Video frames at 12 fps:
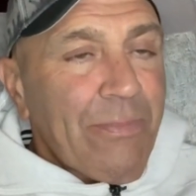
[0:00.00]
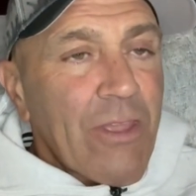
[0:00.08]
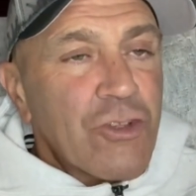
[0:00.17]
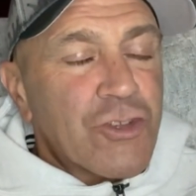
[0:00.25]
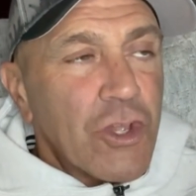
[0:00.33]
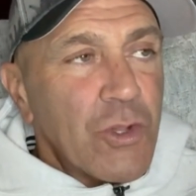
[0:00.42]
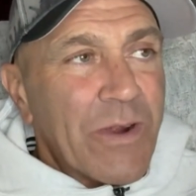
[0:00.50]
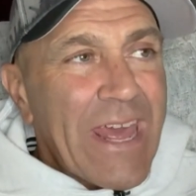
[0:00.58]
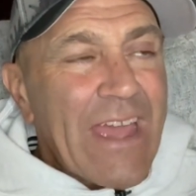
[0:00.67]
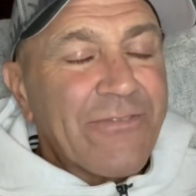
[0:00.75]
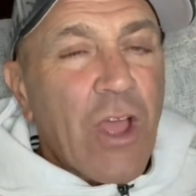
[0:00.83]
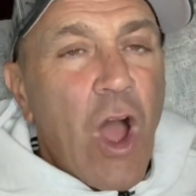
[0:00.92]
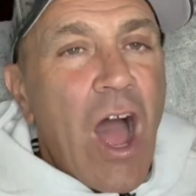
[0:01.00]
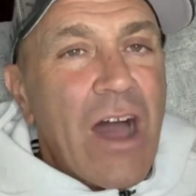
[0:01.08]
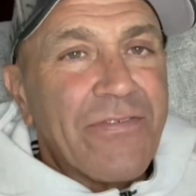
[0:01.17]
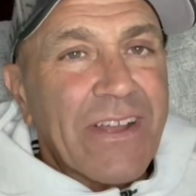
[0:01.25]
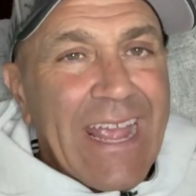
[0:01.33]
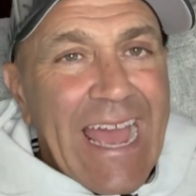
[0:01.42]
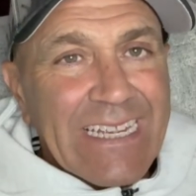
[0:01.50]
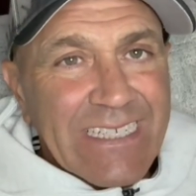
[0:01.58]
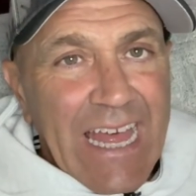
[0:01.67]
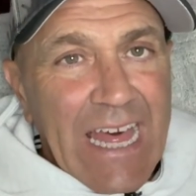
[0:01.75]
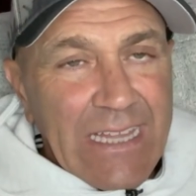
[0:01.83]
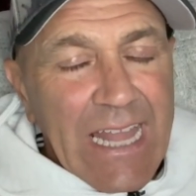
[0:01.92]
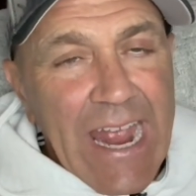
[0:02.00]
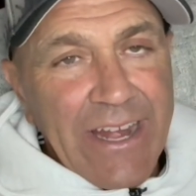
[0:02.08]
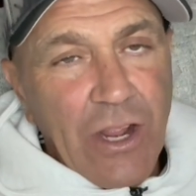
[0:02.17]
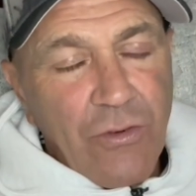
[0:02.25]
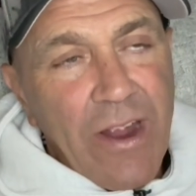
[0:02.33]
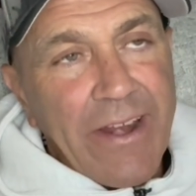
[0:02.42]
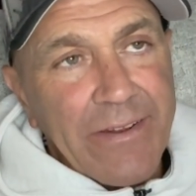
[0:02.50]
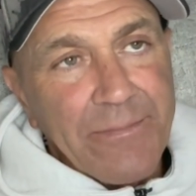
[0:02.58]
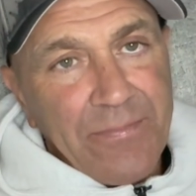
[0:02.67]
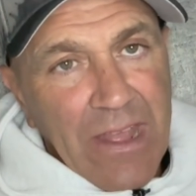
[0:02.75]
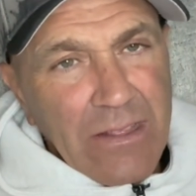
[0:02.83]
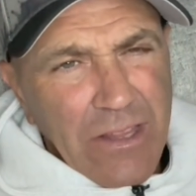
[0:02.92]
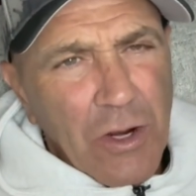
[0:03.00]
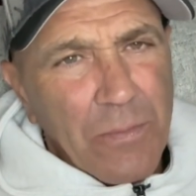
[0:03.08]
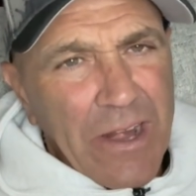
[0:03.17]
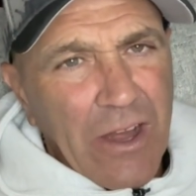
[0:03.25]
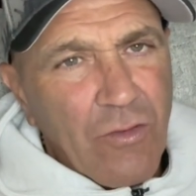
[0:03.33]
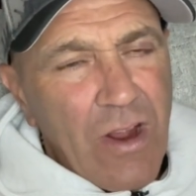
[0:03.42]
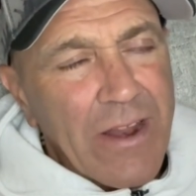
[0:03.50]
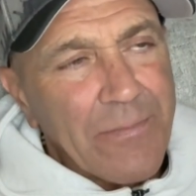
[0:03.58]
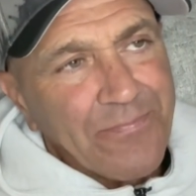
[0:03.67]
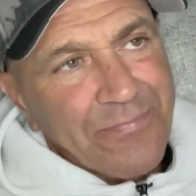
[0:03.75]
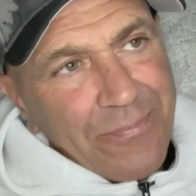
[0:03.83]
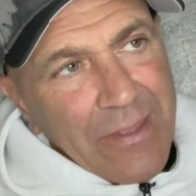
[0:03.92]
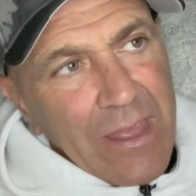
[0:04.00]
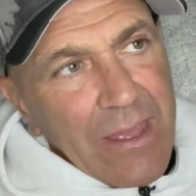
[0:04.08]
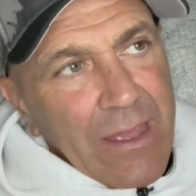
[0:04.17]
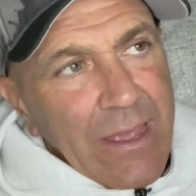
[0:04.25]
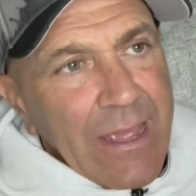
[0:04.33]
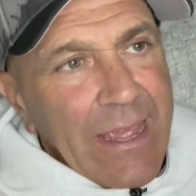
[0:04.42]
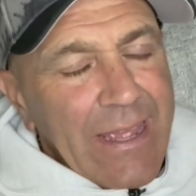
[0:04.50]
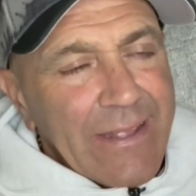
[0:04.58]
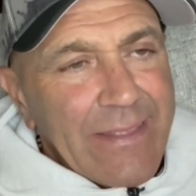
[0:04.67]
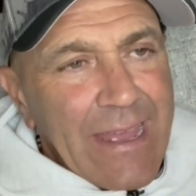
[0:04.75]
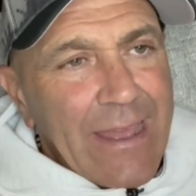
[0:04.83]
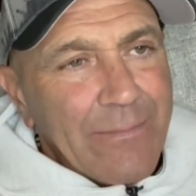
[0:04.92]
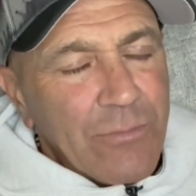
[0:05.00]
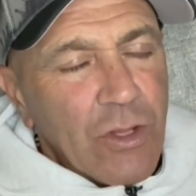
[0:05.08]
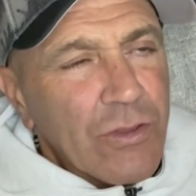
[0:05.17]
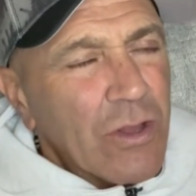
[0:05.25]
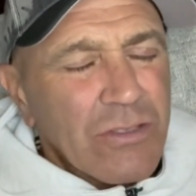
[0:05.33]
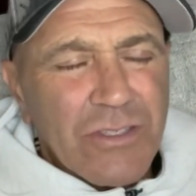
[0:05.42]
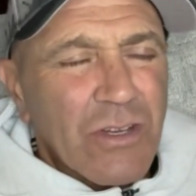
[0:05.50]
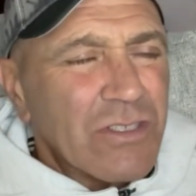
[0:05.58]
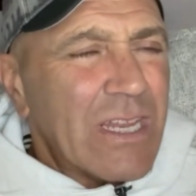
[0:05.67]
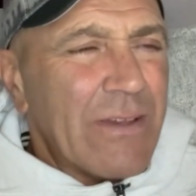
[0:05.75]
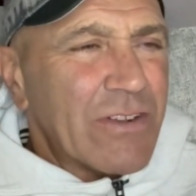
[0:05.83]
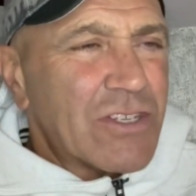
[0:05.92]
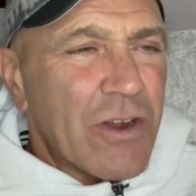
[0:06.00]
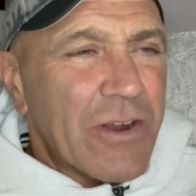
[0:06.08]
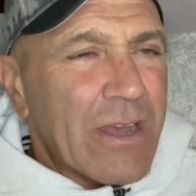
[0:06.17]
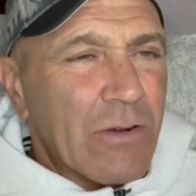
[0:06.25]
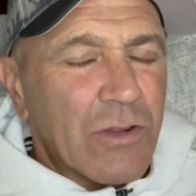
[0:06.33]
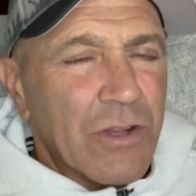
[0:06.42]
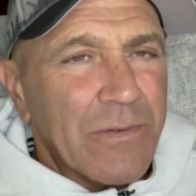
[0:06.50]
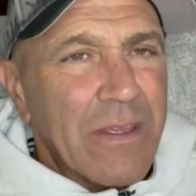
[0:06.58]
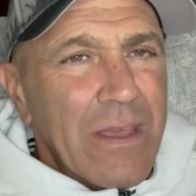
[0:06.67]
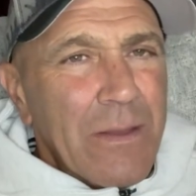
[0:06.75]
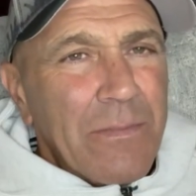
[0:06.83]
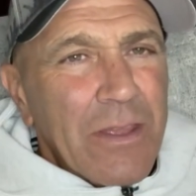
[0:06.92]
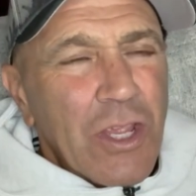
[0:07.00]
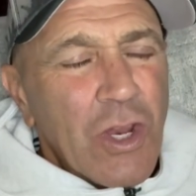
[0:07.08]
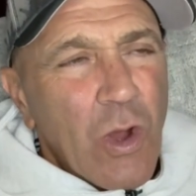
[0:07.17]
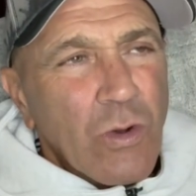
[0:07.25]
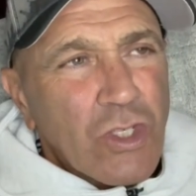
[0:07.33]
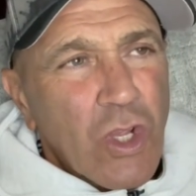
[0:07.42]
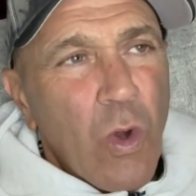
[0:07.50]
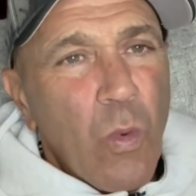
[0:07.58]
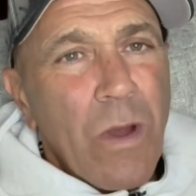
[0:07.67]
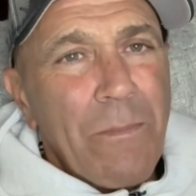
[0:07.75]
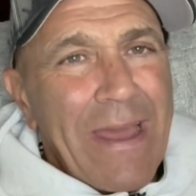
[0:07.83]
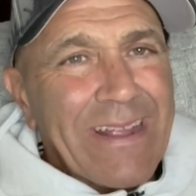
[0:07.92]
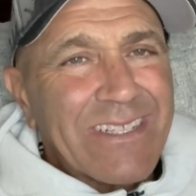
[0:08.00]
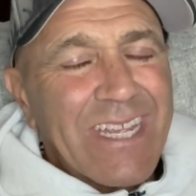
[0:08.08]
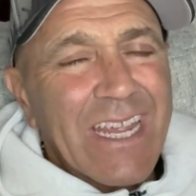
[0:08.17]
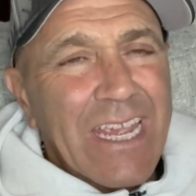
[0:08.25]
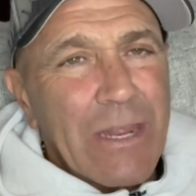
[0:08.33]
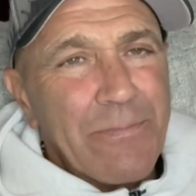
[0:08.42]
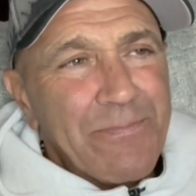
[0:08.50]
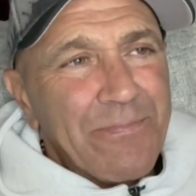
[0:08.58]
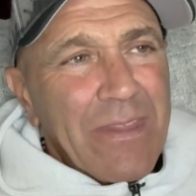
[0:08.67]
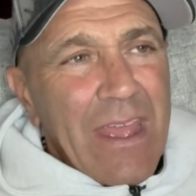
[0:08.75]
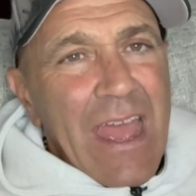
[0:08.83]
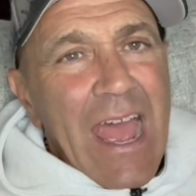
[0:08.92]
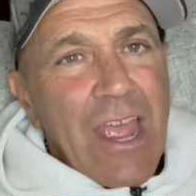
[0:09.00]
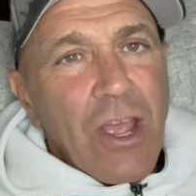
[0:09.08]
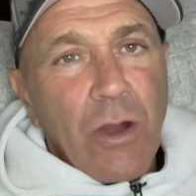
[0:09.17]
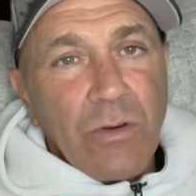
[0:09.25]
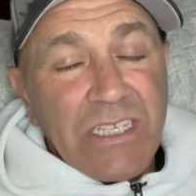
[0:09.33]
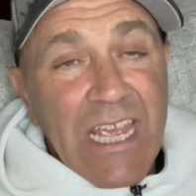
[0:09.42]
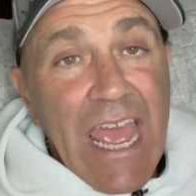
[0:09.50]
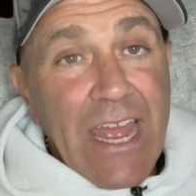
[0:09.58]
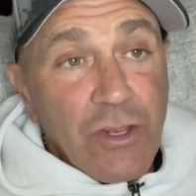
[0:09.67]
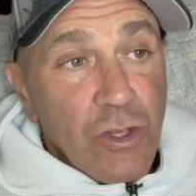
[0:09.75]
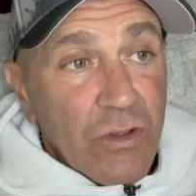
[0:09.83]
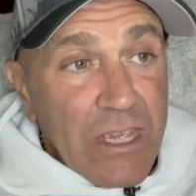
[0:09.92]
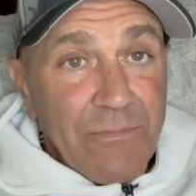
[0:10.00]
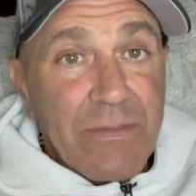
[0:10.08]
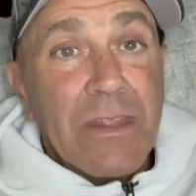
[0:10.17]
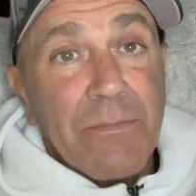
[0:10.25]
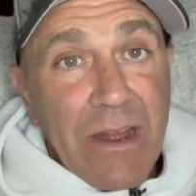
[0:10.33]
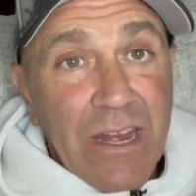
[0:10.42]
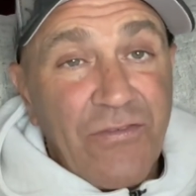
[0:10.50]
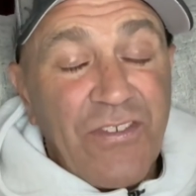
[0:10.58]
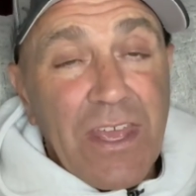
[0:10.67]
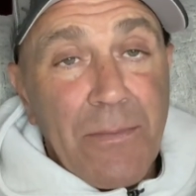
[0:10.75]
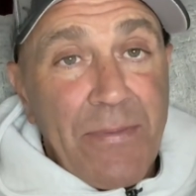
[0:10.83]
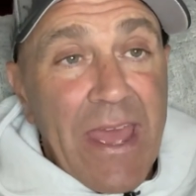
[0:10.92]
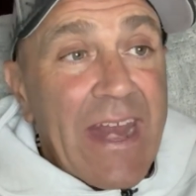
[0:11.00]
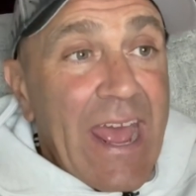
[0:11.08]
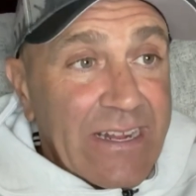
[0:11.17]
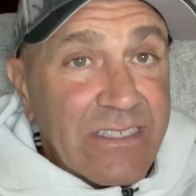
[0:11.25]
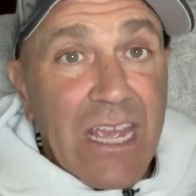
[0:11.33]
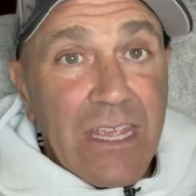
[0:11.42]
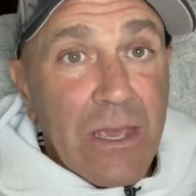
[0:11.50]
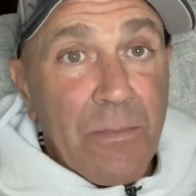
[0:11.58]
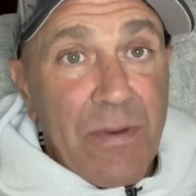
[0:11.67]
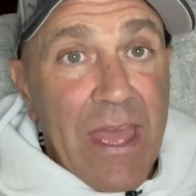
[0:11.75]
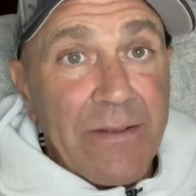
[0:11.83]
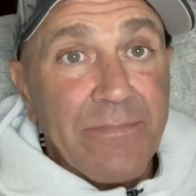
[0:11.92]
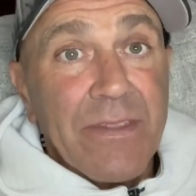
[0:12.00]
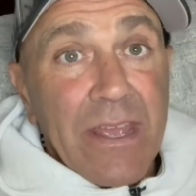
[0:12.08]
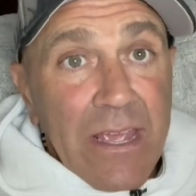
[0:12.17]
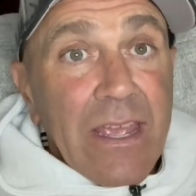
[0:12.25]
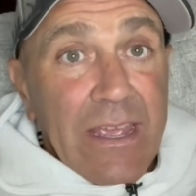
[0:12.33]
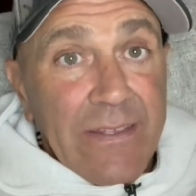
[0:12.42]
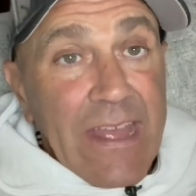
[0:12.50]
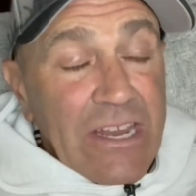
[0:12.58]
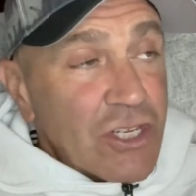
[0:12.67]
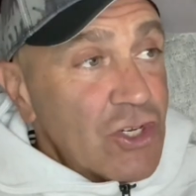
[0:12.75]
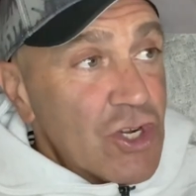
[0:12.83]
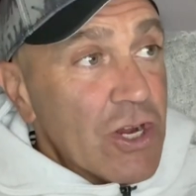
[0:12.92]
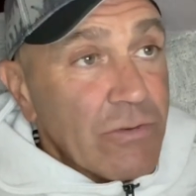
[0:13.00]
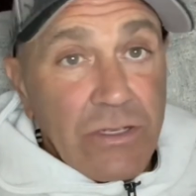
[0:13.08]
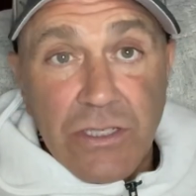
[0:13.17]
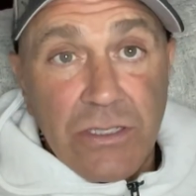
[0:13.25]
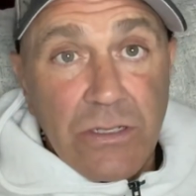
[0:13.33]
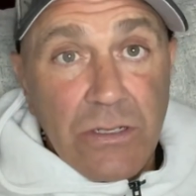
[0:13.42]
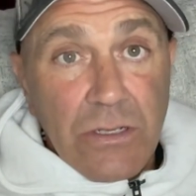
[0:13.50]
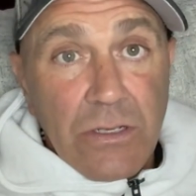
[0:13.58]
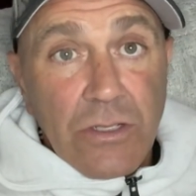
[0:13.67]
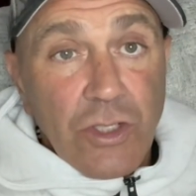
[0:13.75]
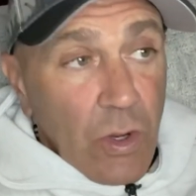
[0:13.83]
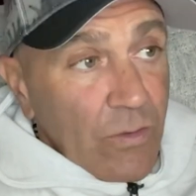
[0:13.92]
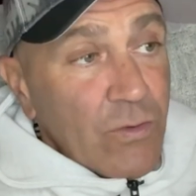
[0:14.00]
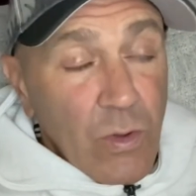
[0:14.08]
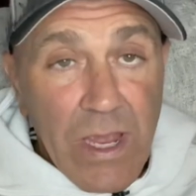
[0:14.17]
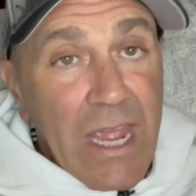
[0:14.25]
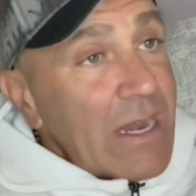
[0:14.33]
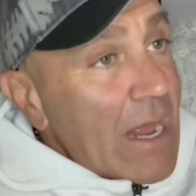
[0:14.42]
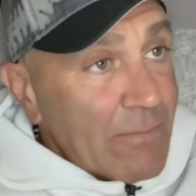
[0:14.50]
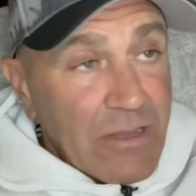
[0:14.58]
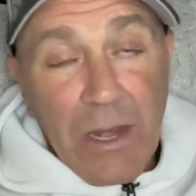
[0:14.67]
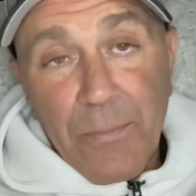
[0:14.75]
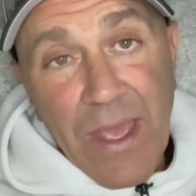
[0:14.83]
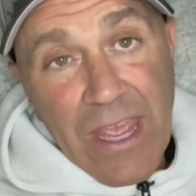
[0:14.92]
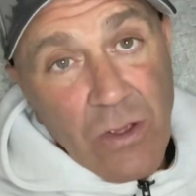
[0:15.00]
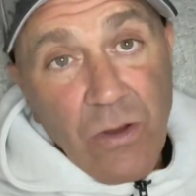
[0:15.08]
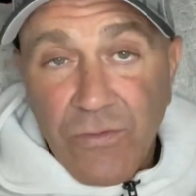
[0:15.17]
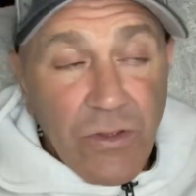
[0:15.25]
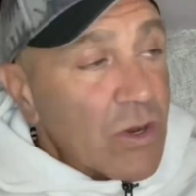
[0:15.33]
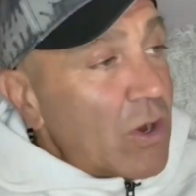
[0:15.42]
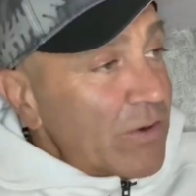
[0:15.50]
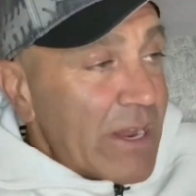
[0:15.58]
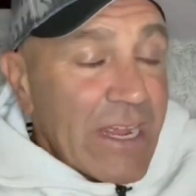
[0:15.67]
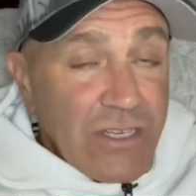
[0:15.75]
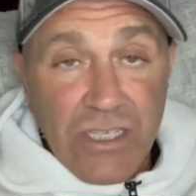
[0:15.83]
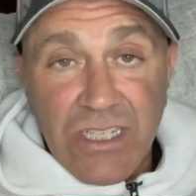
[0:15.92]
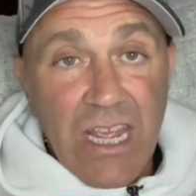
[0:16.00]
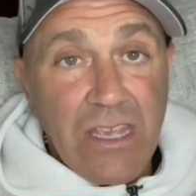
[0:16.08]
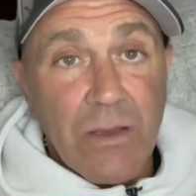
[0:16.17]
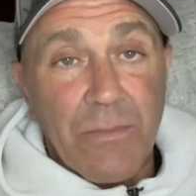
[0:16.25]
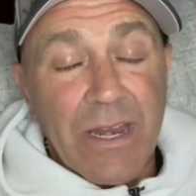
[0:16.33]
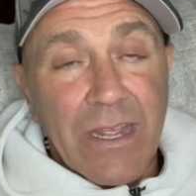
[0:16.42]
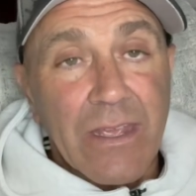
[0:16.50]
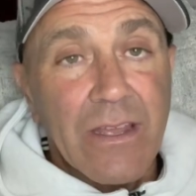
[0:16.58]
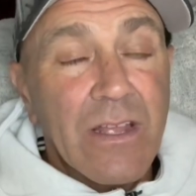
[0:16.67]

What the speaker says: So you would have to offer guys a line of credit, a little bit of credit. And those never turn out good. So with my ticket, I always had, you give me the money for your bet, I take your bet, and that's insurance. So if you hit, I'm going to pay you. If you don't, I just take your money.